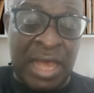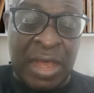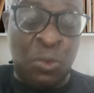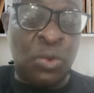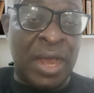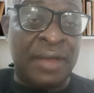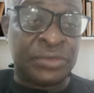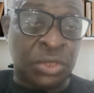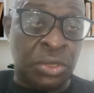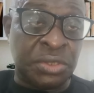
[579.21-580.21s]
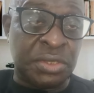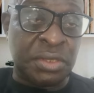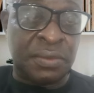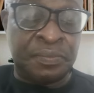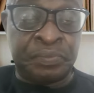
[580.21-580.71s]
I would have
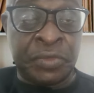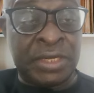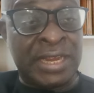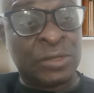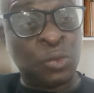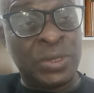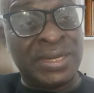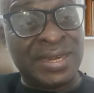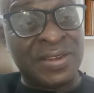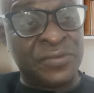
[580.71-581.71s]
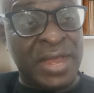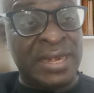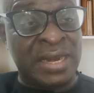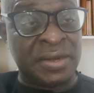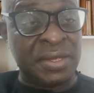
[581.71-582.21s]
thought that with the
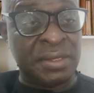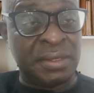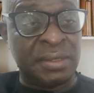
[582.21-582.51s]
refinery